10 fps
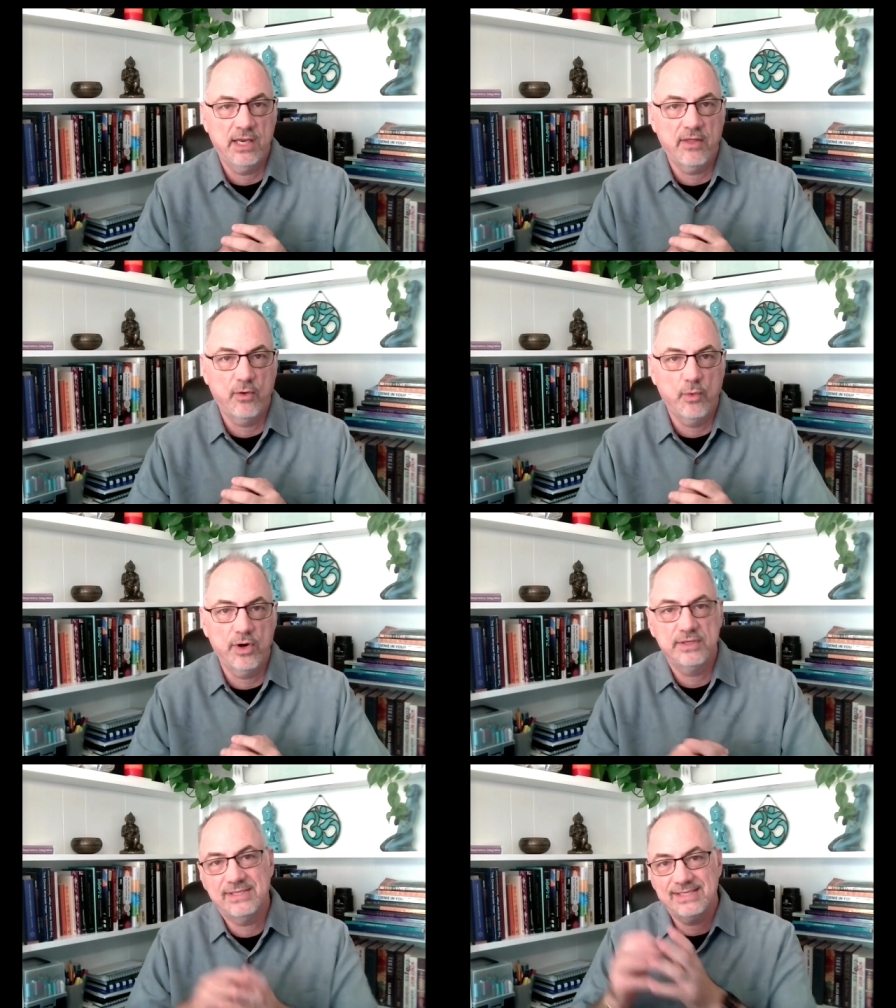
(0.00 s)
In other
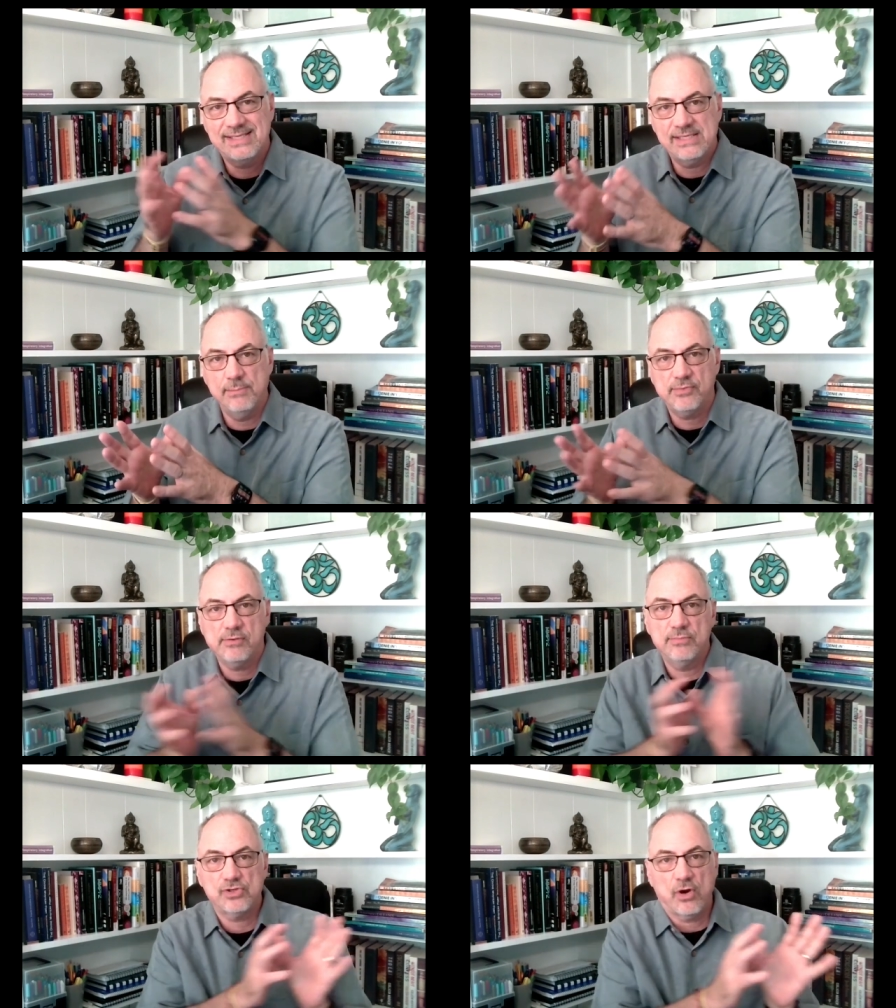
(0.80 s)
words,
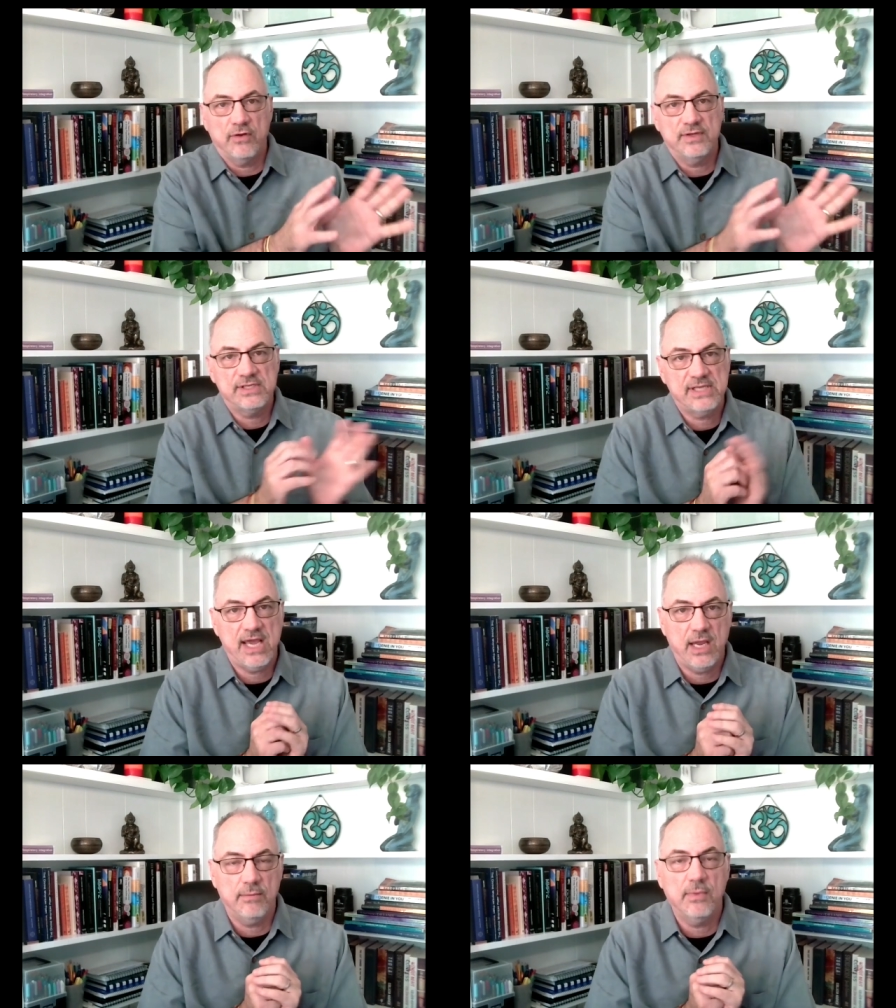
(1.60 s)
symptoms are the
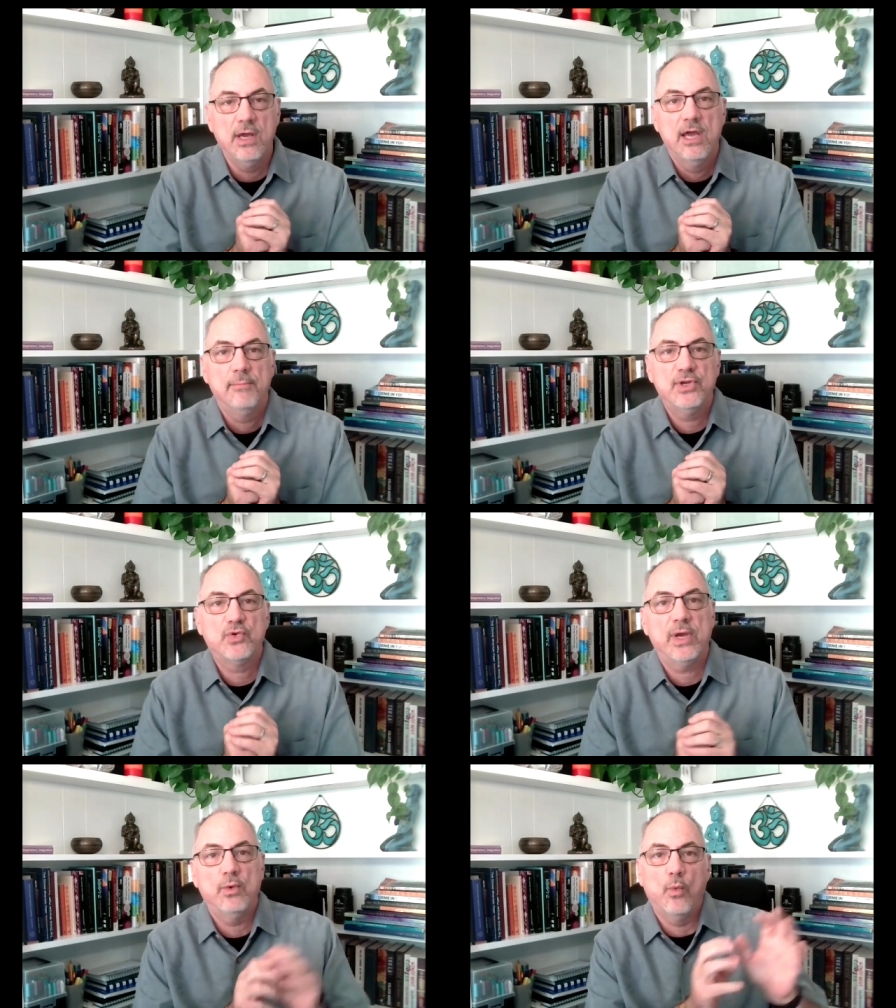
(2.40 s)
same
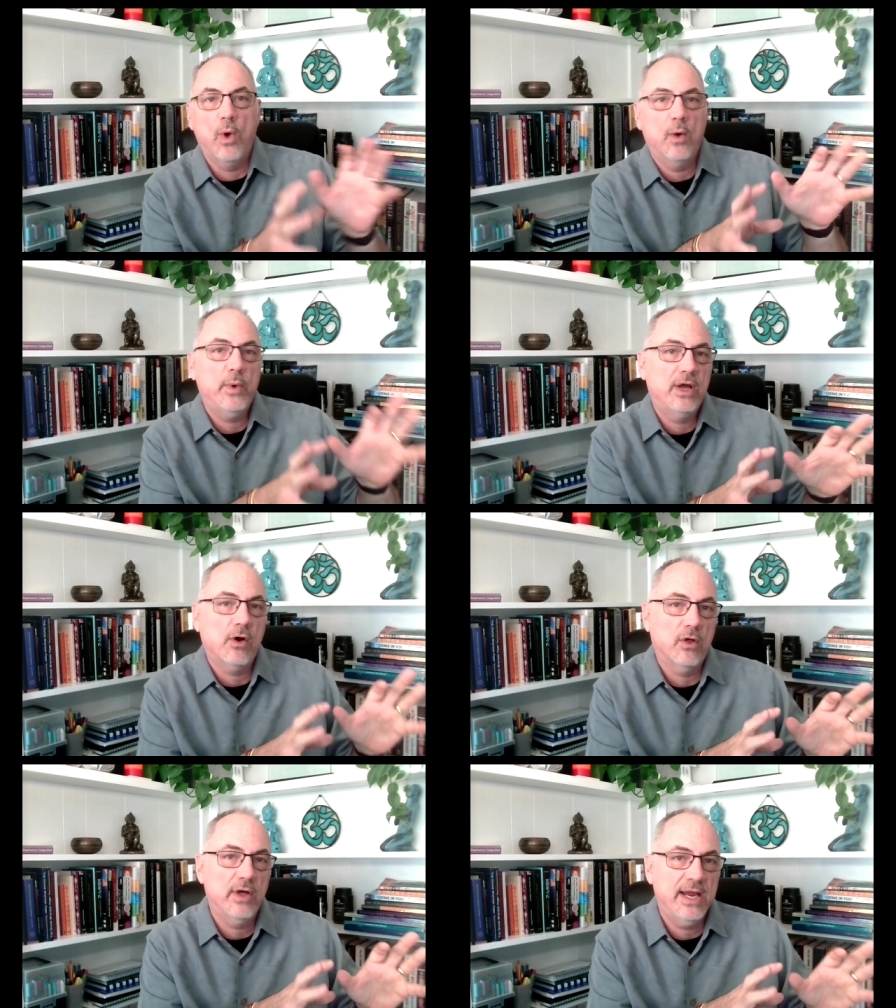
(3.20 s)
between what we
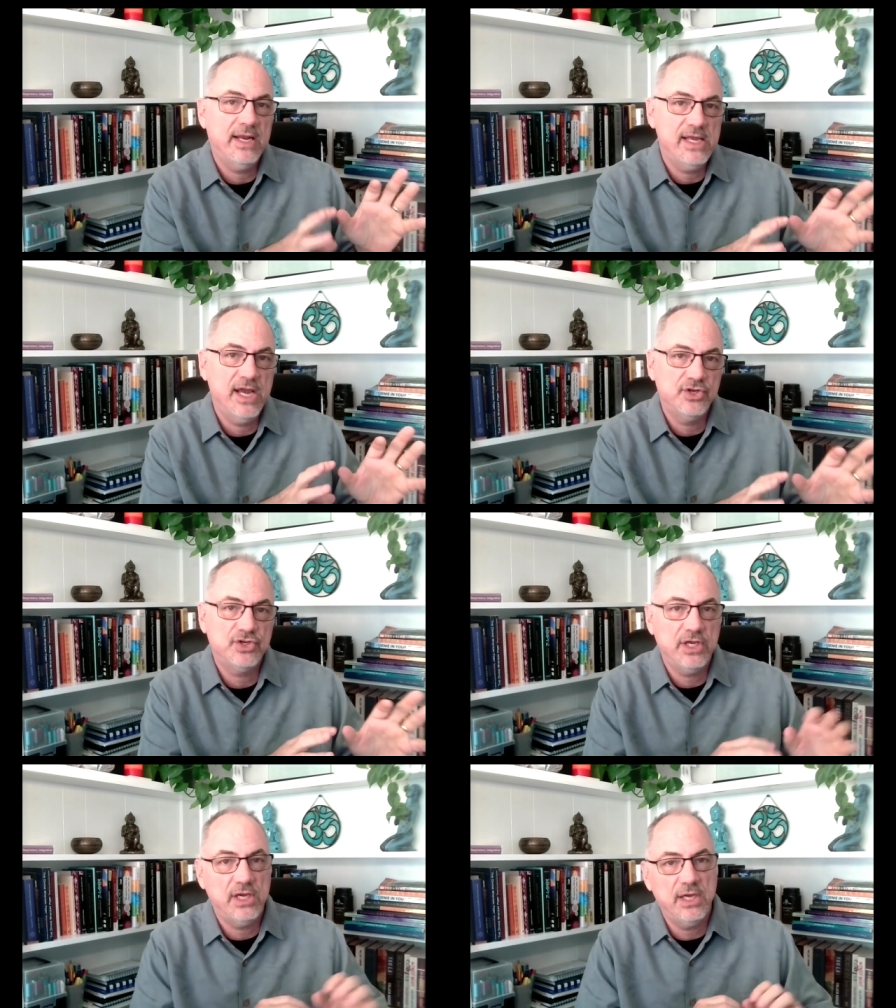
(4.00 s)
call
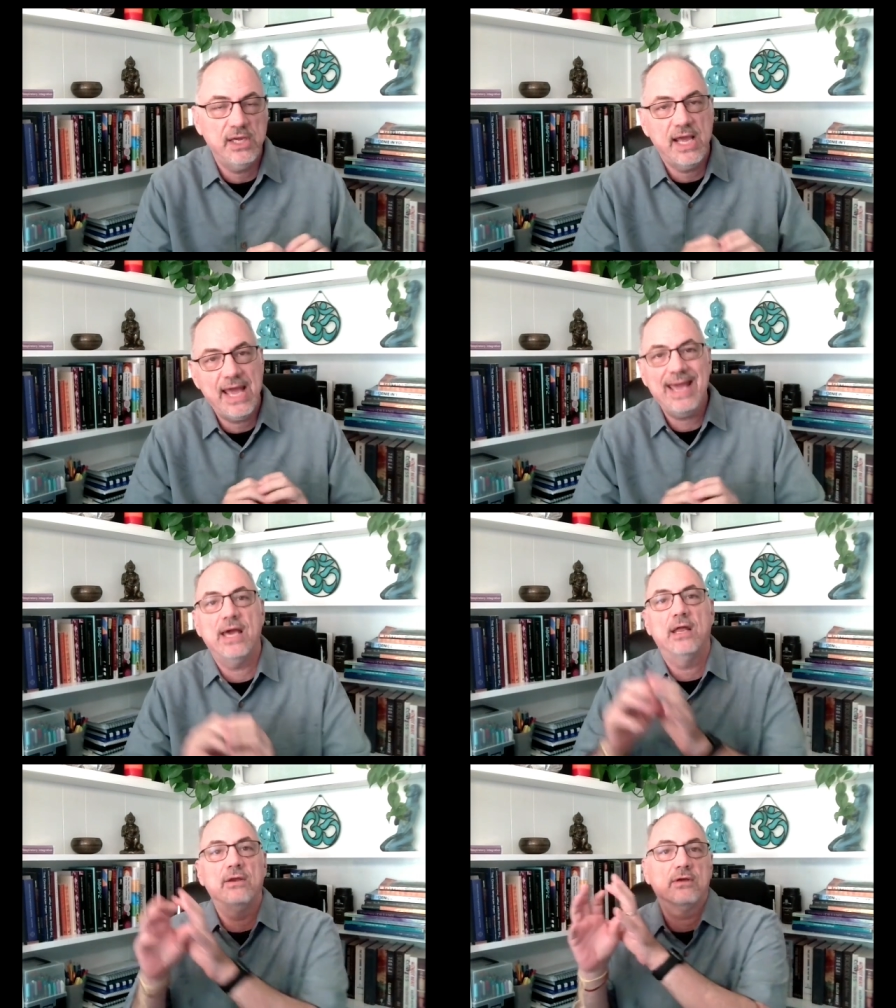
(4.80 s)
ADHD
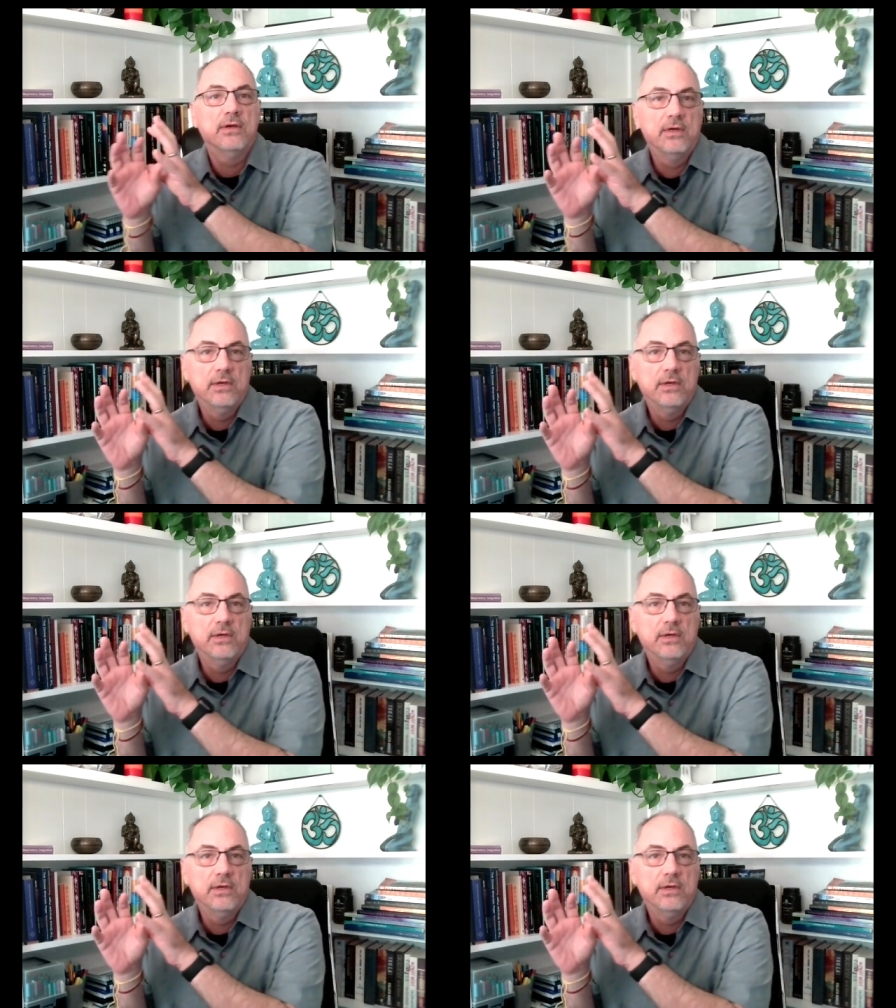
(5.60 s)
and